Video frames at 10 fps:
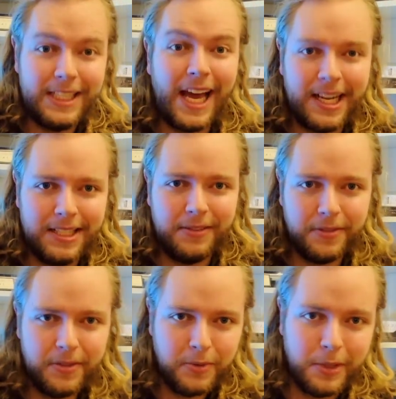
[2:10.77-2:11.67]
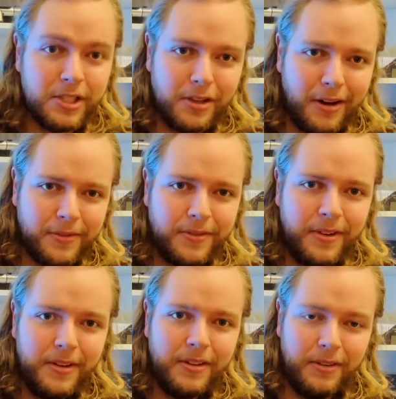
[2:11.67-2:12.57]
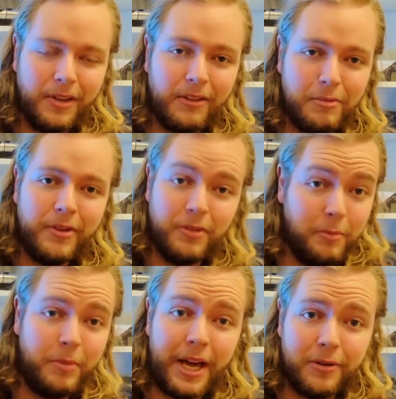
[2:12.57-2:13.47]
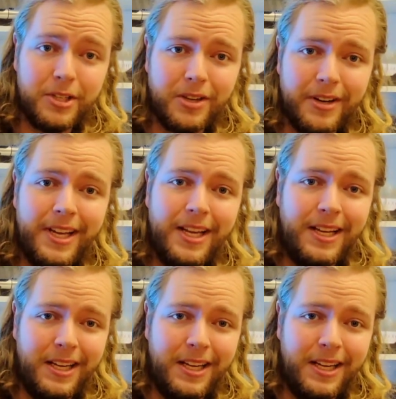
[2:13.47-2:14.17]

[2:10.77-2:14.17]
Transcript: active when it's off. If the battery's on,